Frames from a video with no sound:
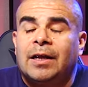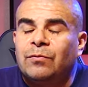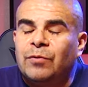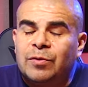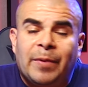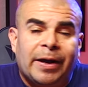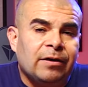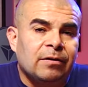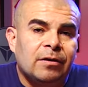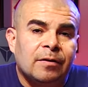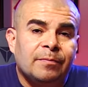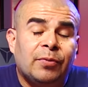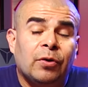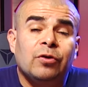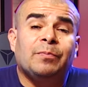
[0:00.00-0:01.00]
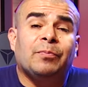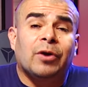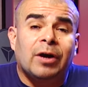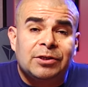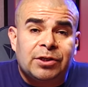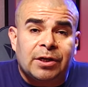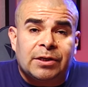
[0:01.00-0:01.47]
and with Michael on both
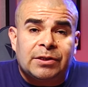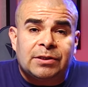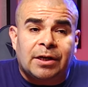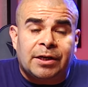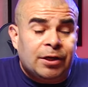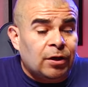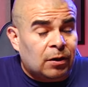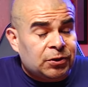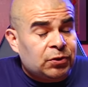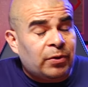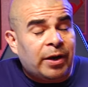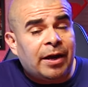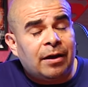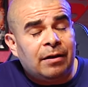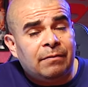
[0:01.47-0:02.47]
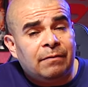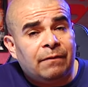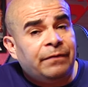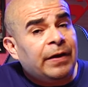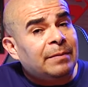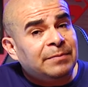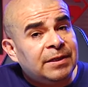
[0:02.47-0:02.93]
projects, he also had
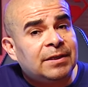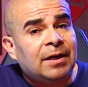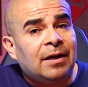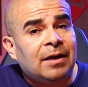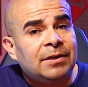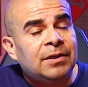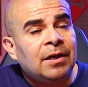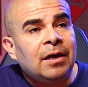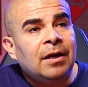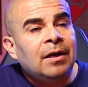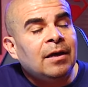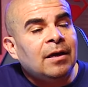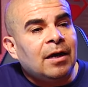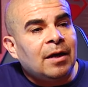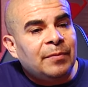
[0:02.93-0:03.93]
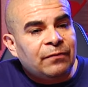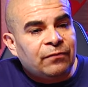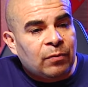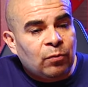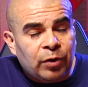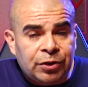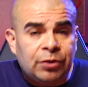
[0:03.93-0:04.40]
family ties. I mean,
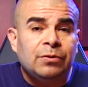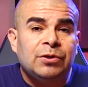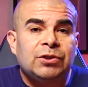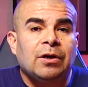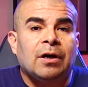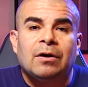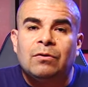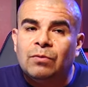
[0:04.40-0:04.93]
from what you saw,